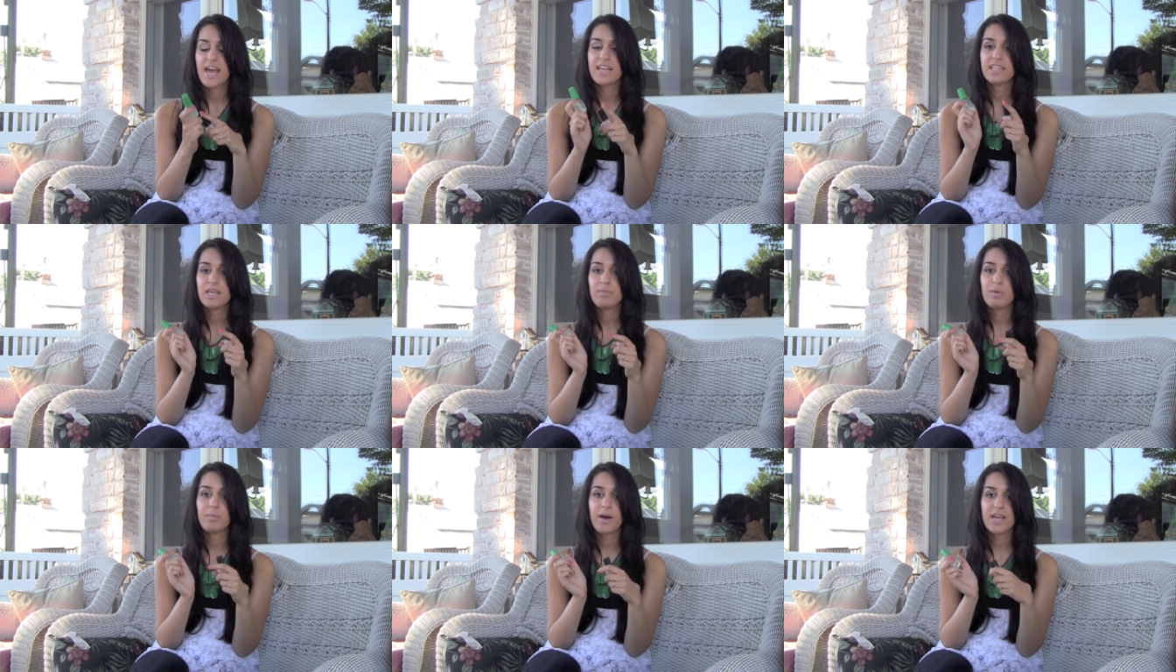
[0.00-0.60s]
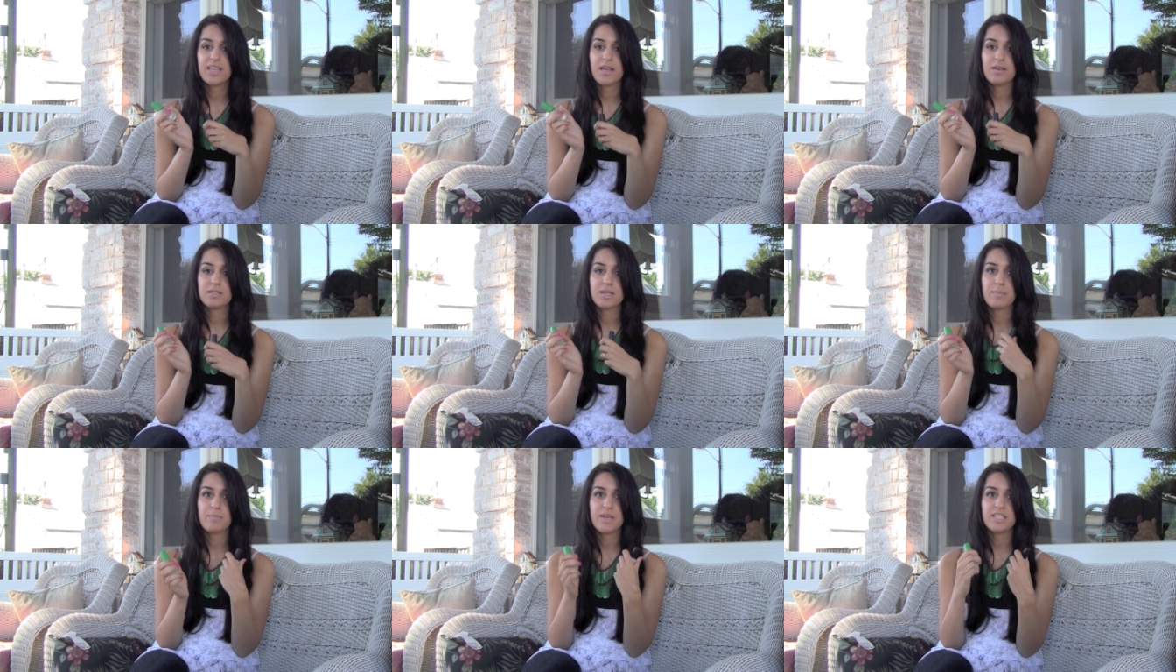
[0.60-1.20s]
And keep in mind that
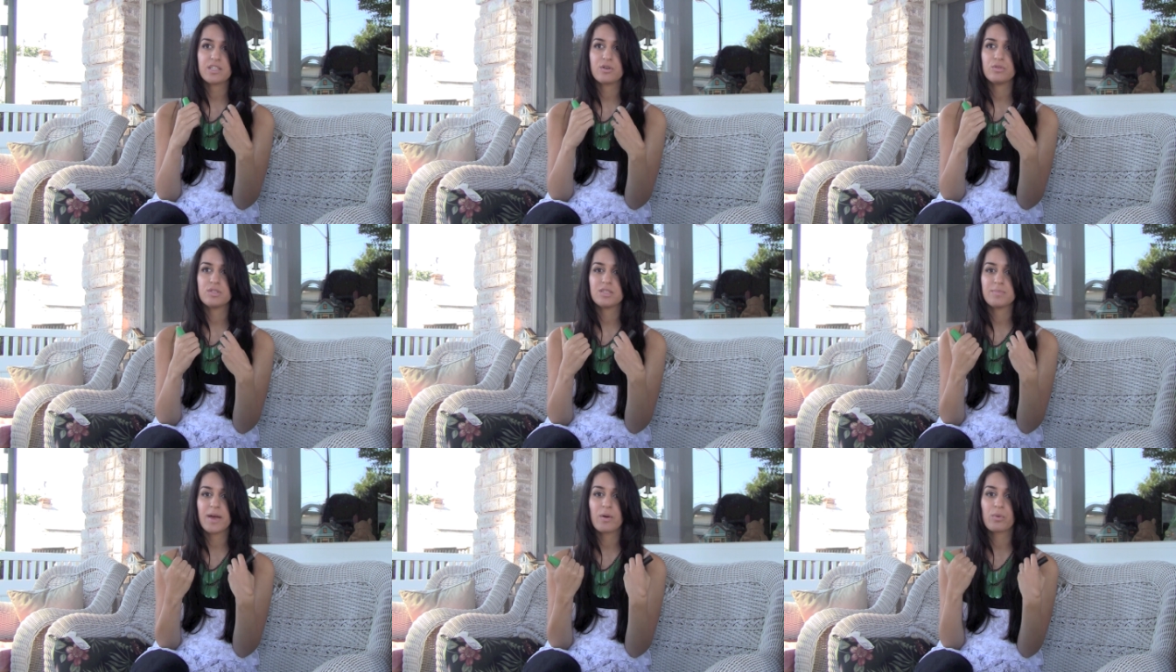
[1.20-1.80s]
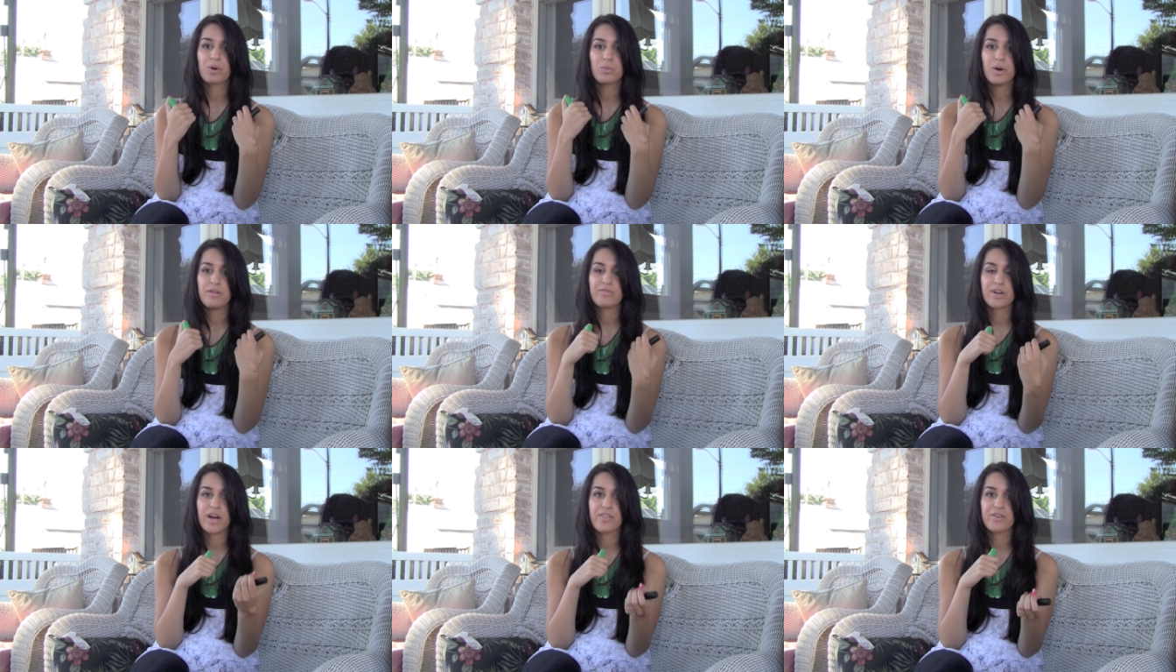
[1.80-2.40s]
some base coats might work
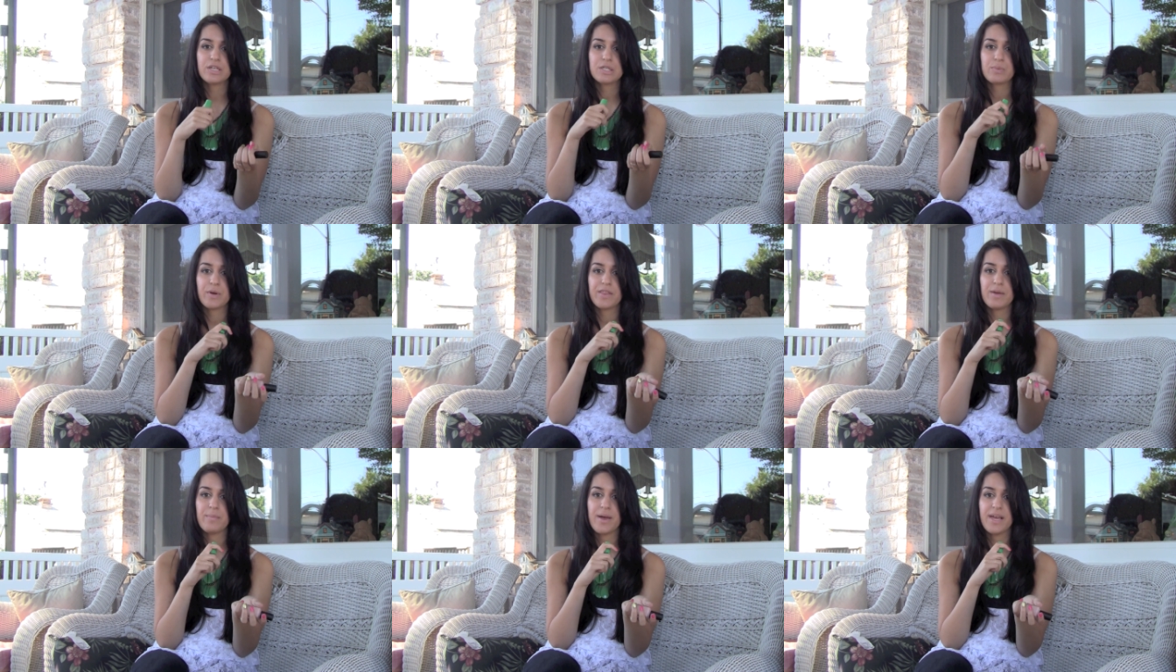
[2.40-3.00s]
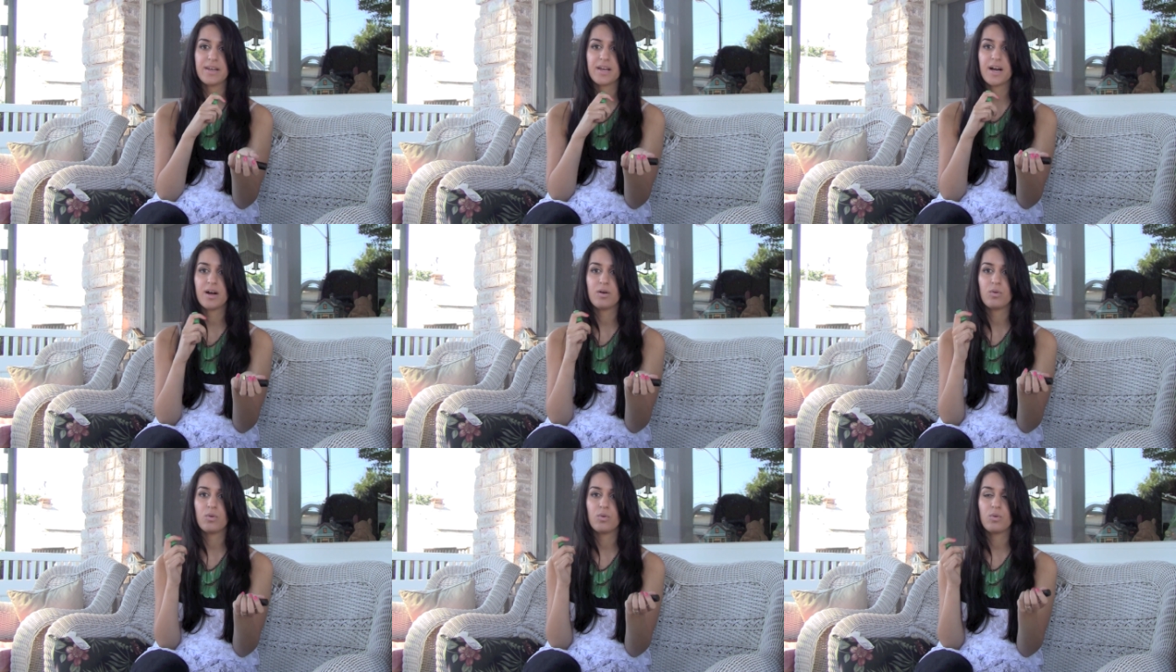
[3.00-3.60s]
well for others, while they might not